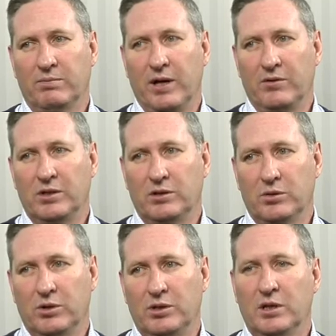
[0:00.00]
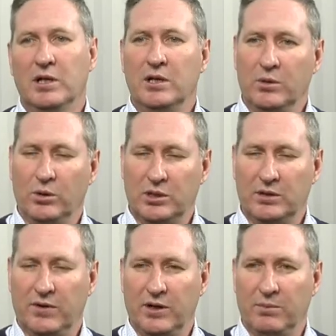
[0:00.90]
of battery storage, which is
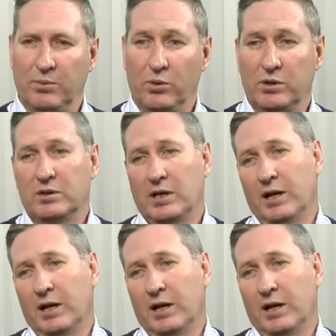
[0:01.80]
very important.